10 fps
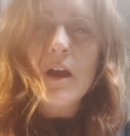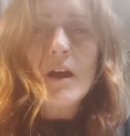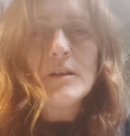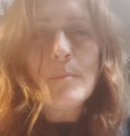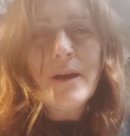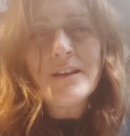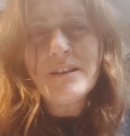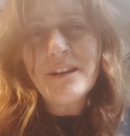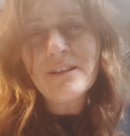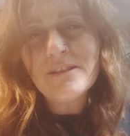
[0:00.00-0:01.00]
An
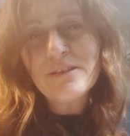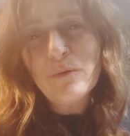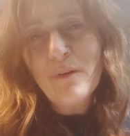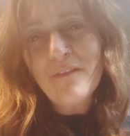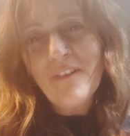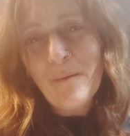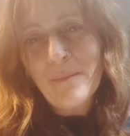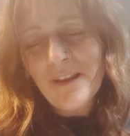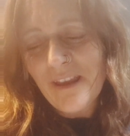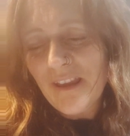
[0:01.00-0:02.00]
appendix to a
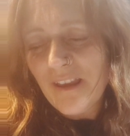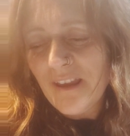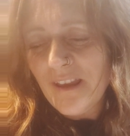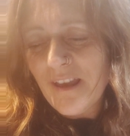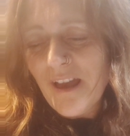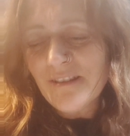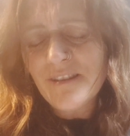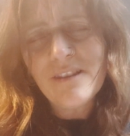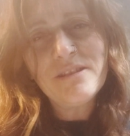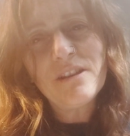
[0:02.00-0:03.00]
family, a
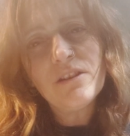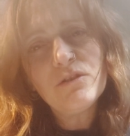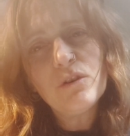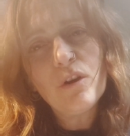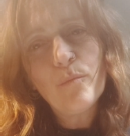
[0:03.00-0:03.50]
sister to her